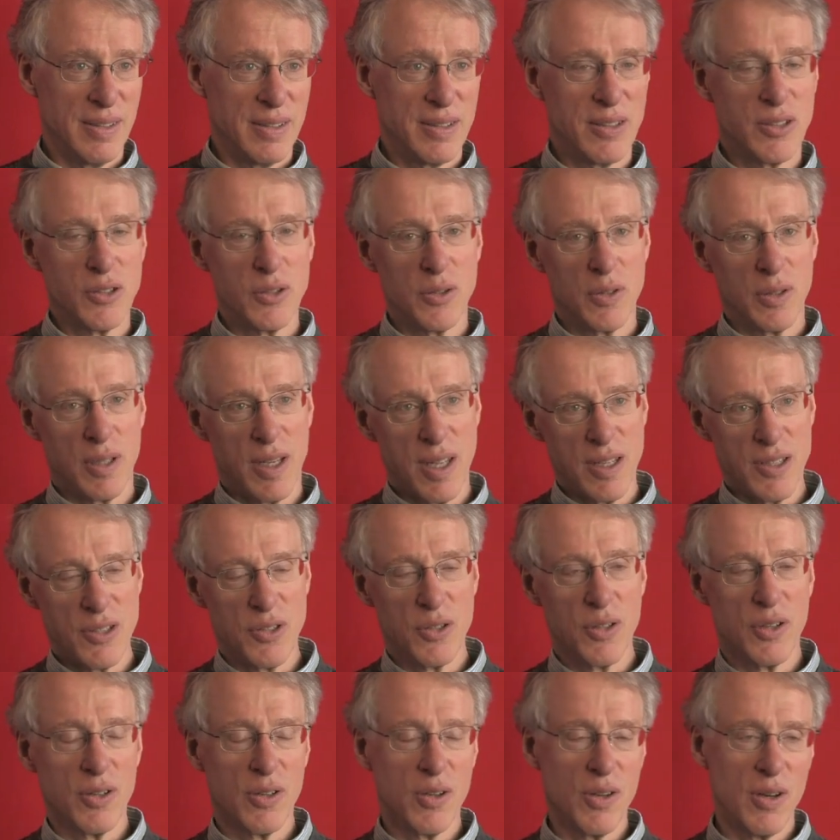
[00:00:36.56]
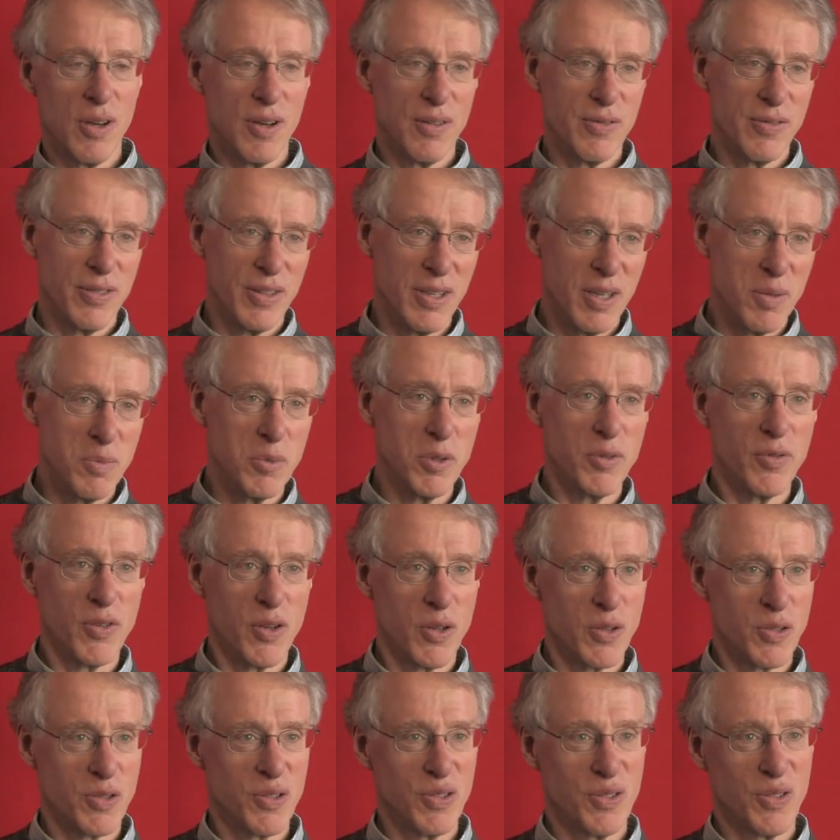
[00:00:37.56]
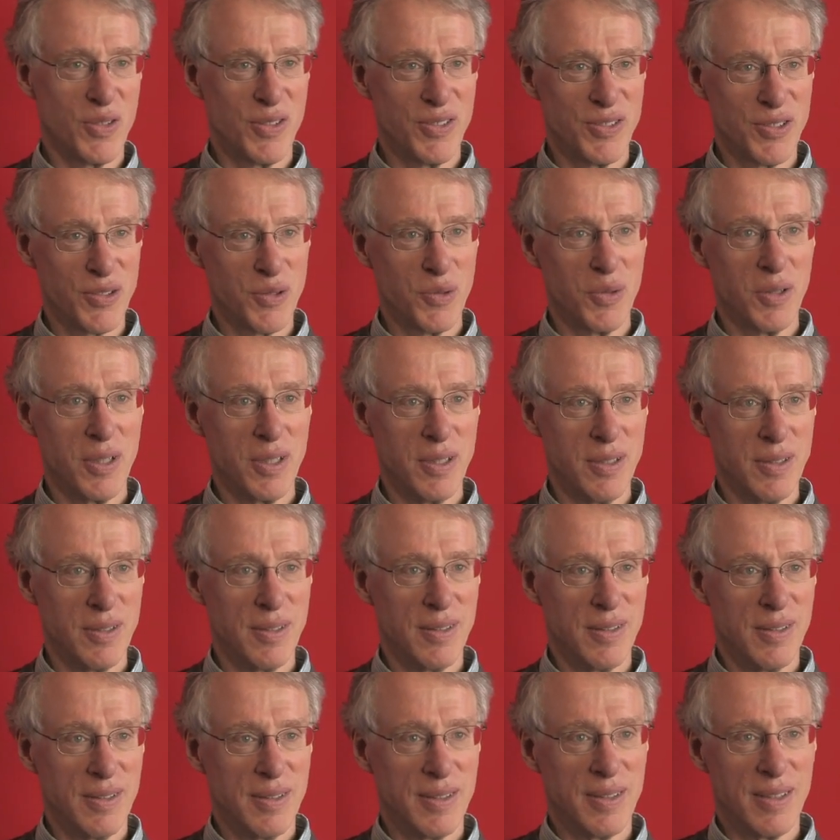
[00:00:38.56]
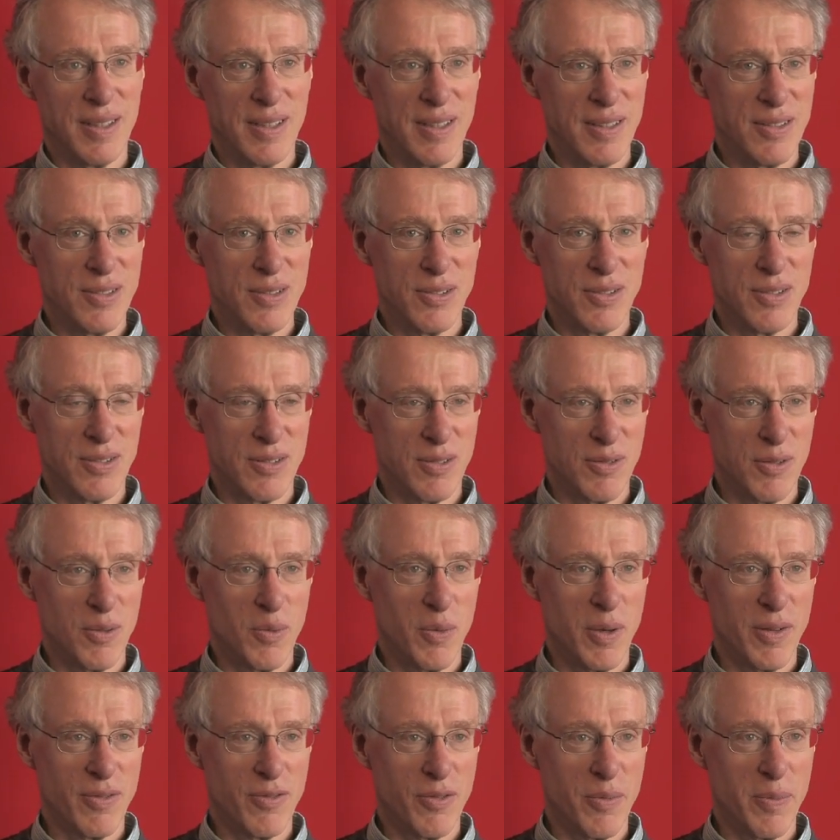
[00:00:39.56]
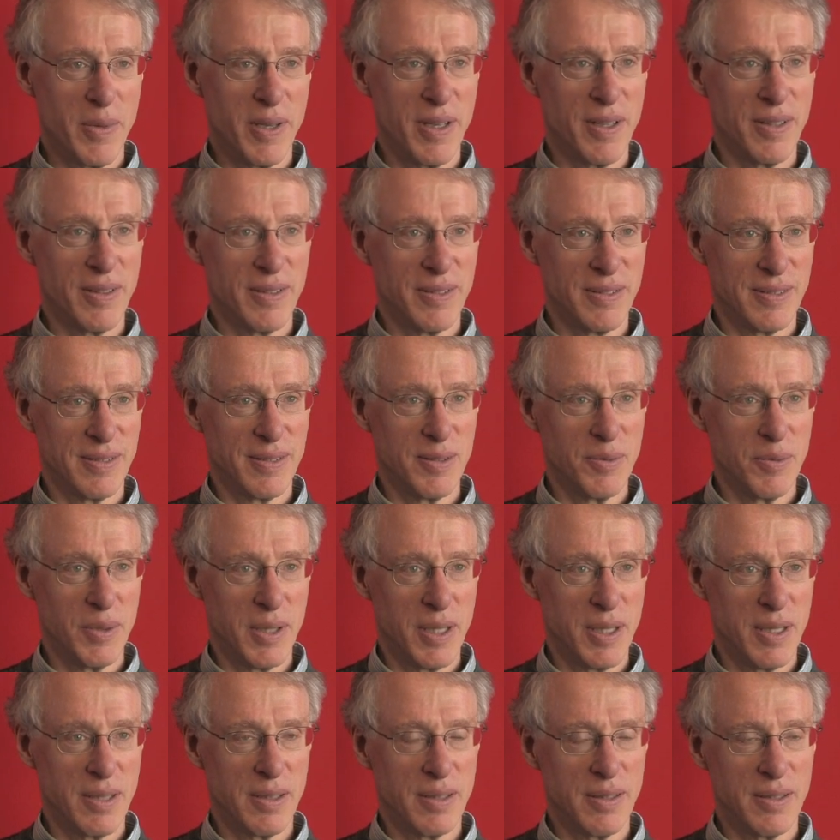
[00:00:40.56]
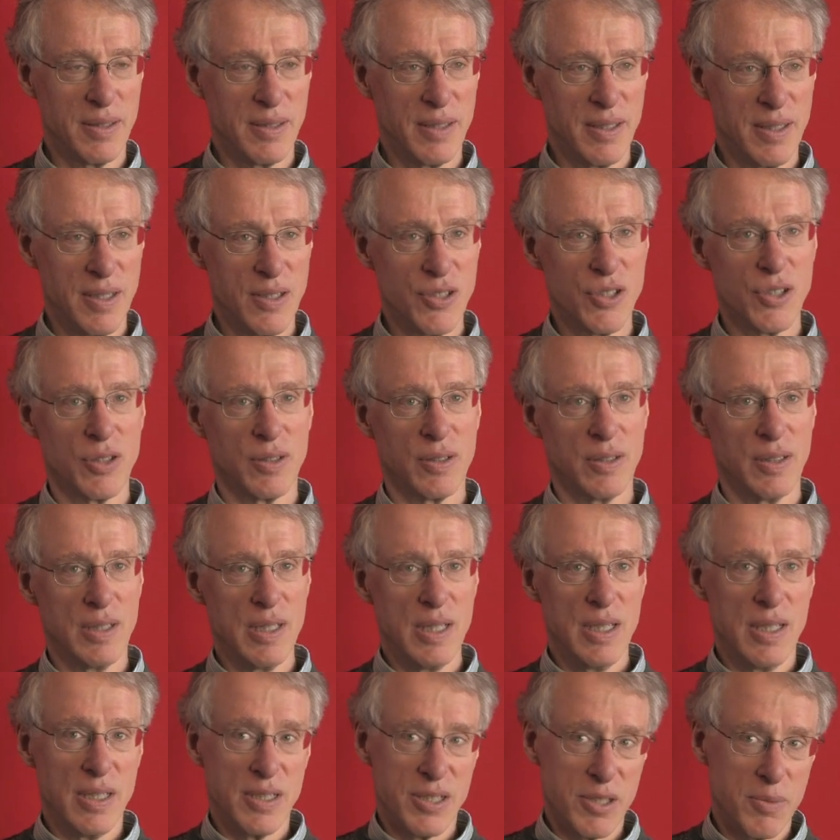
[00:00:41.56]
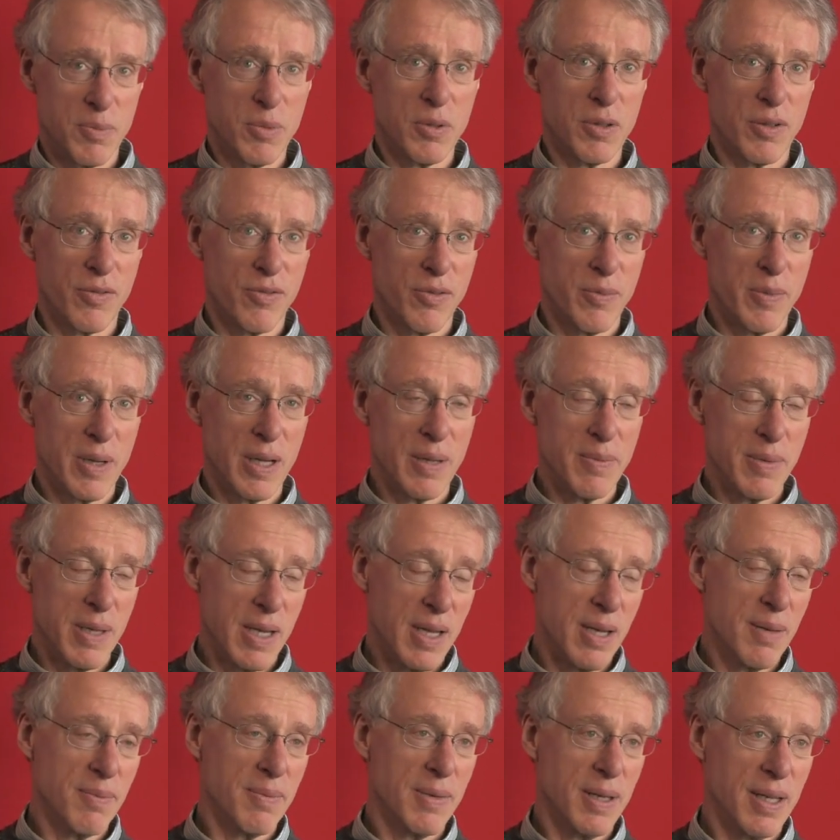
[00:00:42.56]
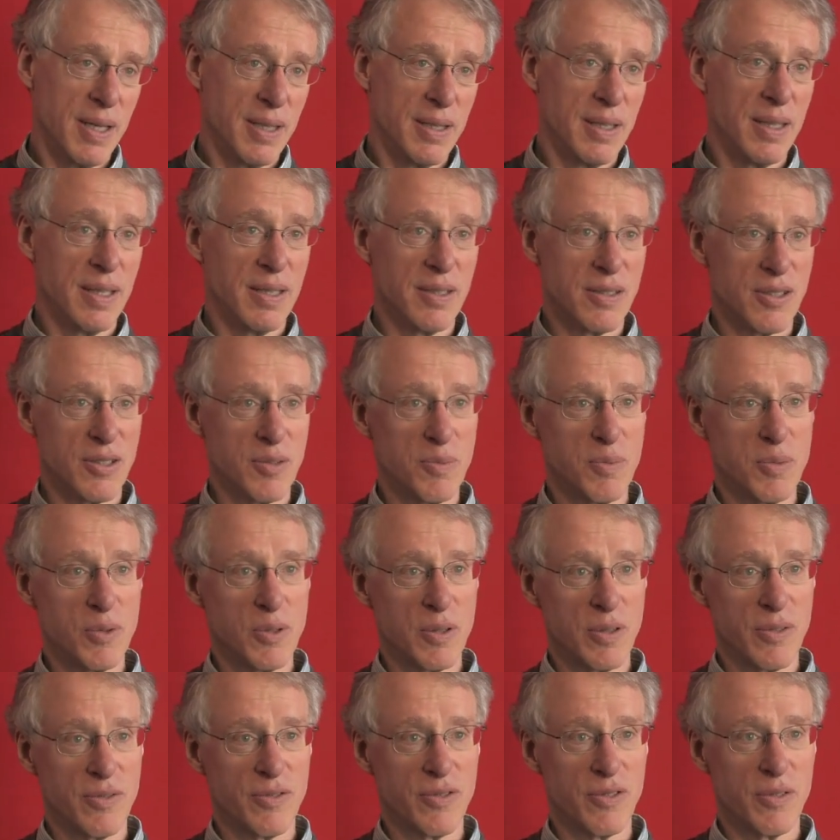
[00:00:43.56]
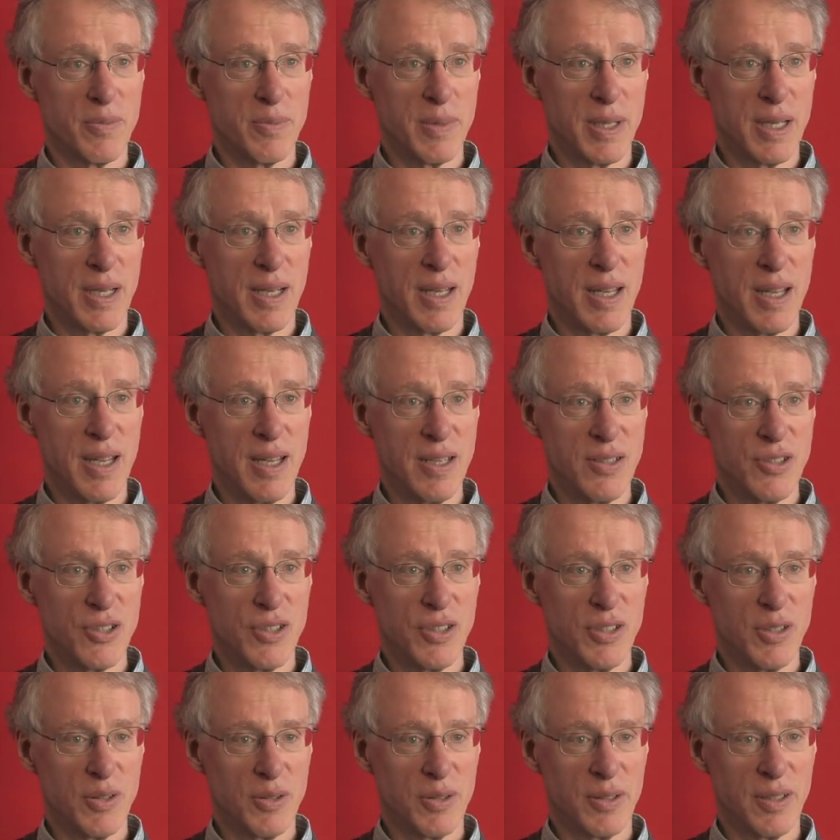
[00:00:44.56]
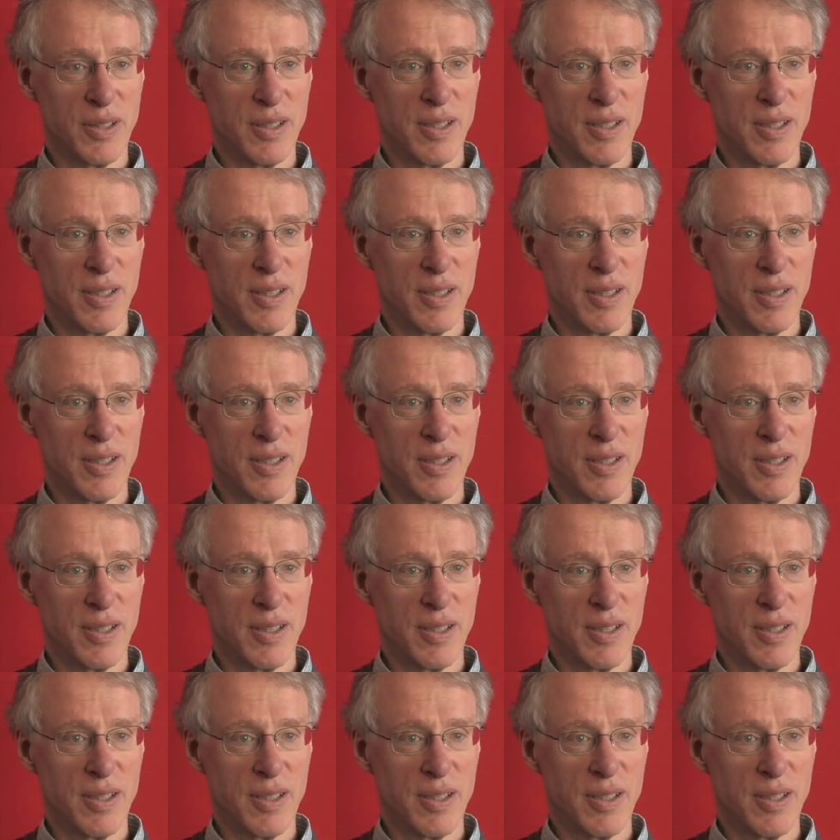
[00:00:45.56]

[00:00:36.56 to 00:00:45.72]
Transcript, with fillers: to turn lights on and off and then move cursors on a screen. And it just sort of went from there. And we got initial support from IBM and then support from NIH in the early